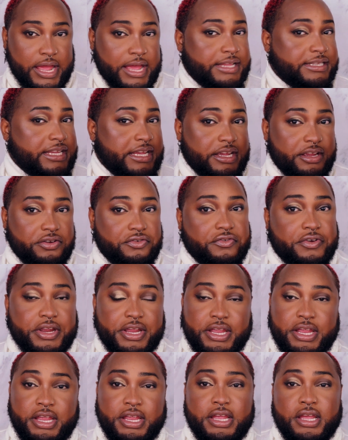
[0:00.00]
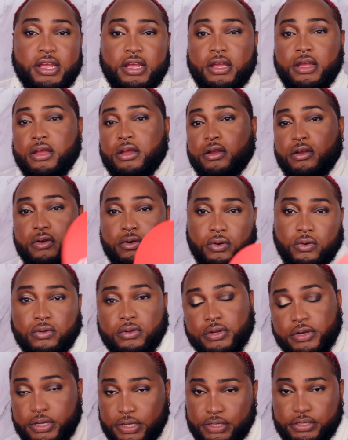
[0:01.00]
has a gray
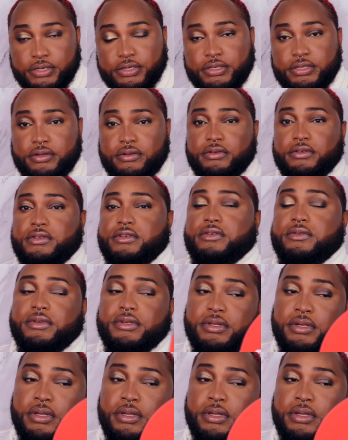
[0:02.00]
cooler undertone to it.